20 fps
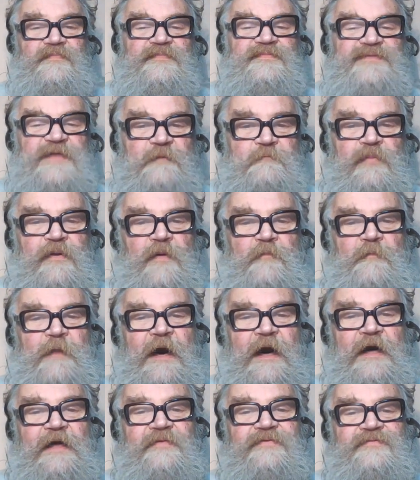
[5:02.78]

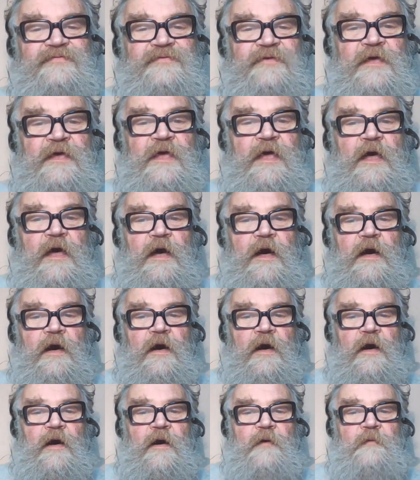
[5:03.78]
diplomats
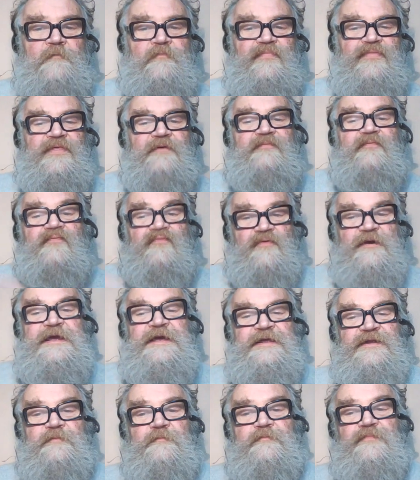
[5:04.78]
the
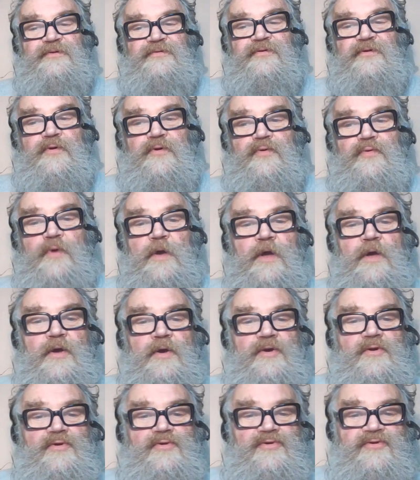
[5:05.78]
freedom to
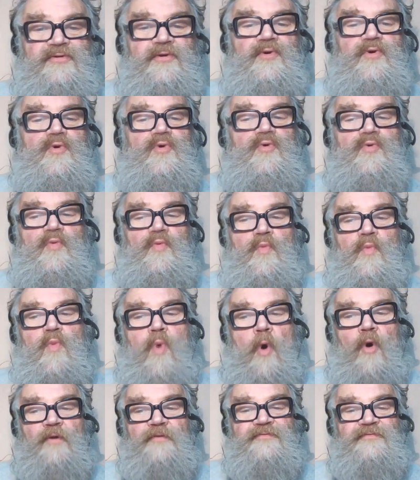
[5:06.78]
do
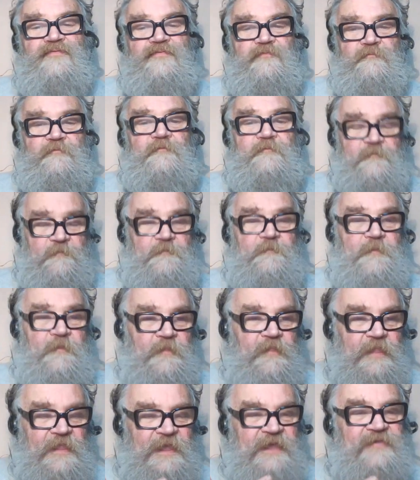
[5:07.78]
what
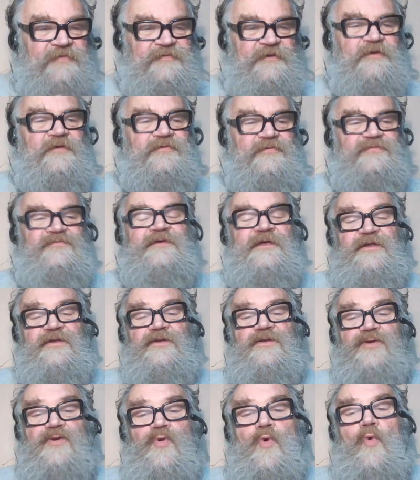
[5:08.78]
is
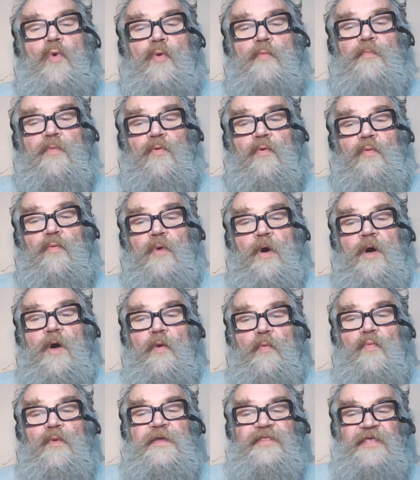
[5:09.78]
considered normal
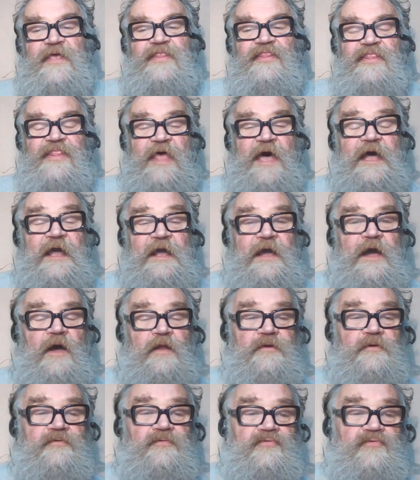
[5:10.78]
within their
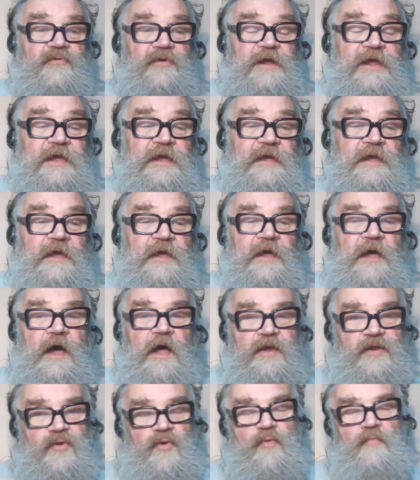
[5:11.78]
country.
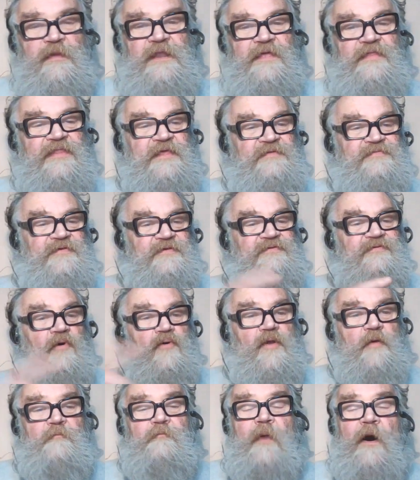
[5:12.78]
And normally this is
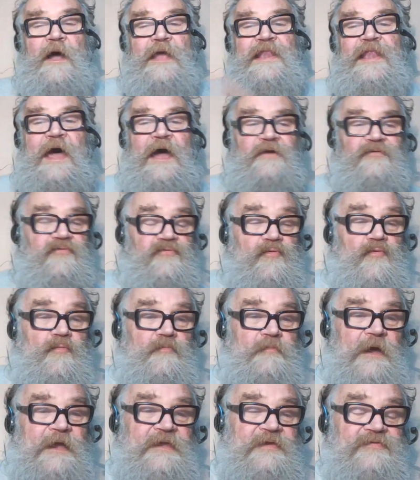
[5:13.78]
on a bilateral
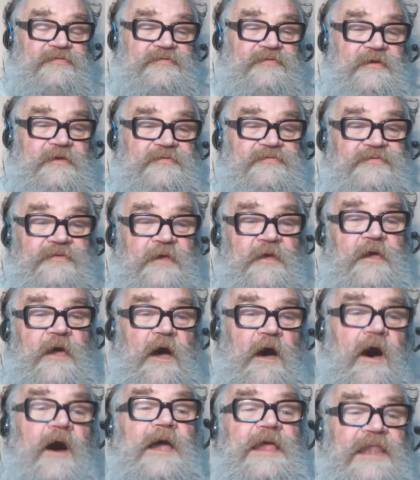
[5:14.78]
basis.
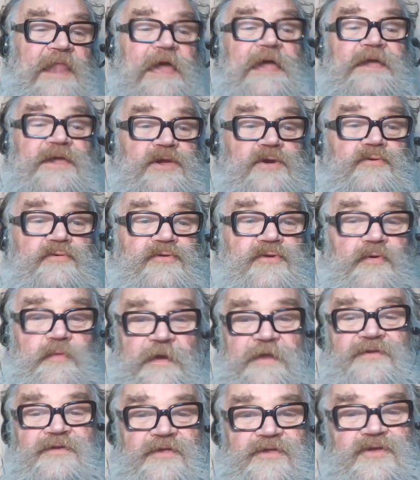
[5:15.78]
I let you do
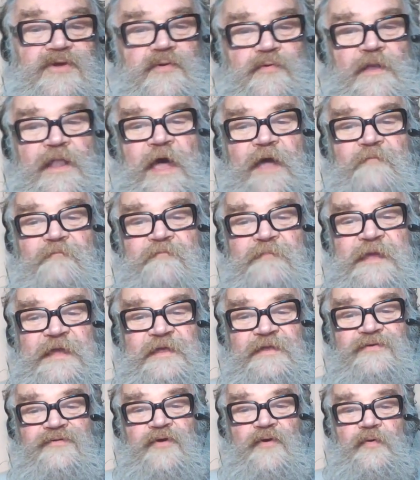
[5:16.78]
it and you let
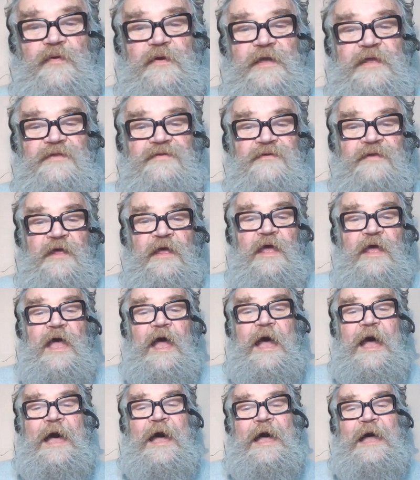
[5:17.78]
me do it.
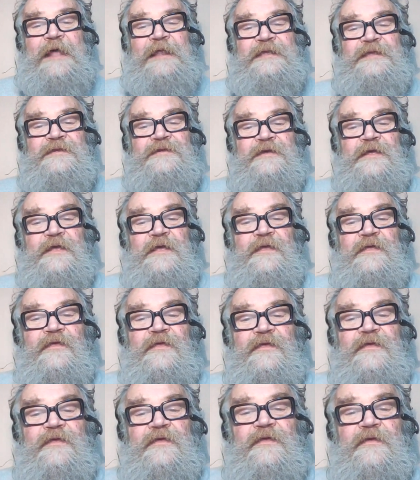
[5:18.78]
And
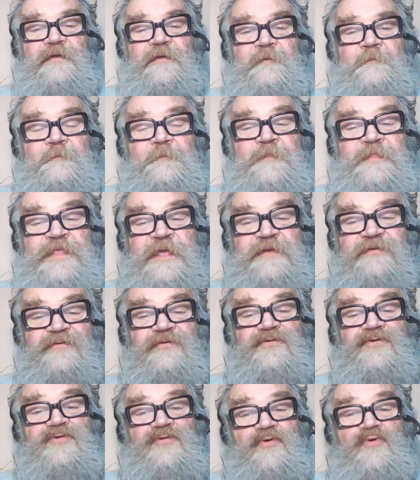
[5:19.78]
this
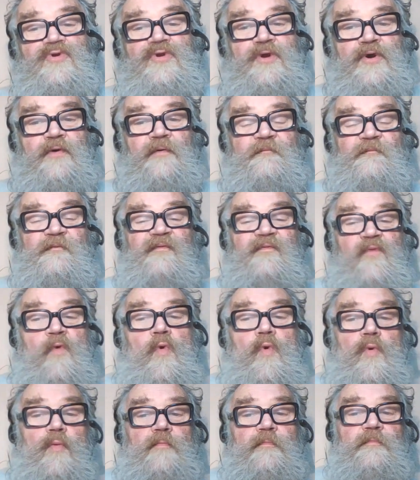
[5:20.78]
should
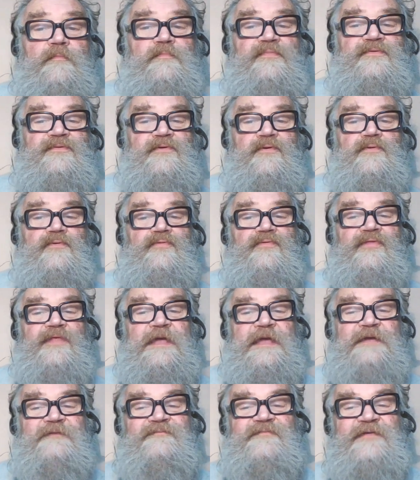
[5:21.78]
conform to
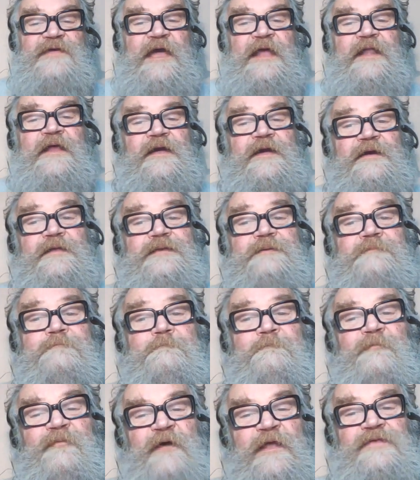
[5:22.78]
the Vienna
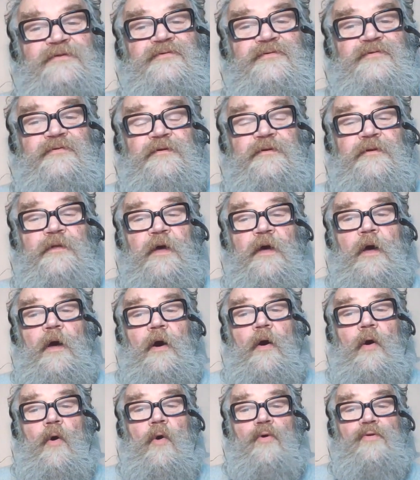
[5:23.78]
Convention
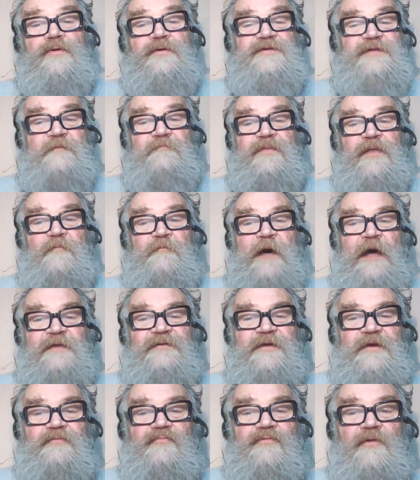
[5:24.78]
on
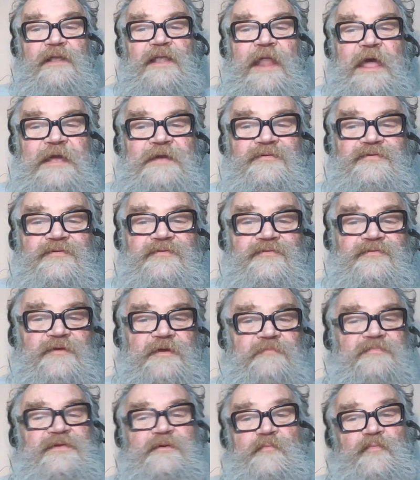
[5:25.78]
Diplomatic
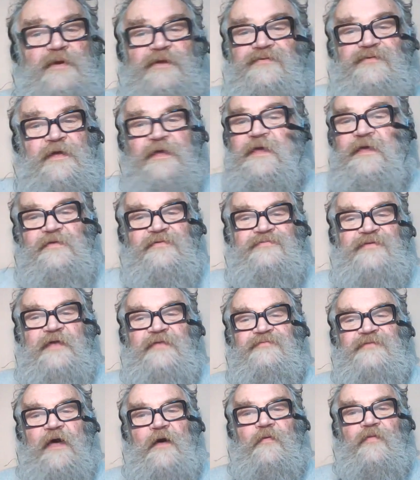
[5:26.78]
Relationships, which
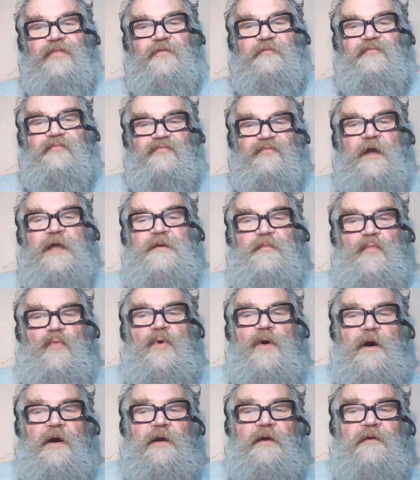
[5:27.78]
sets out the
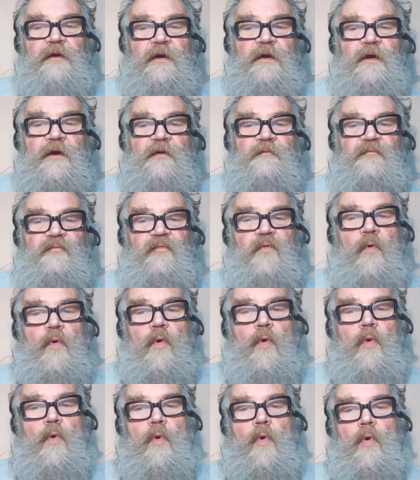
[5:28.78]
framework
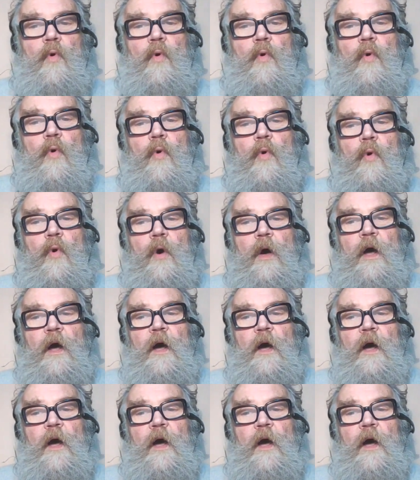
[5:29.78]
for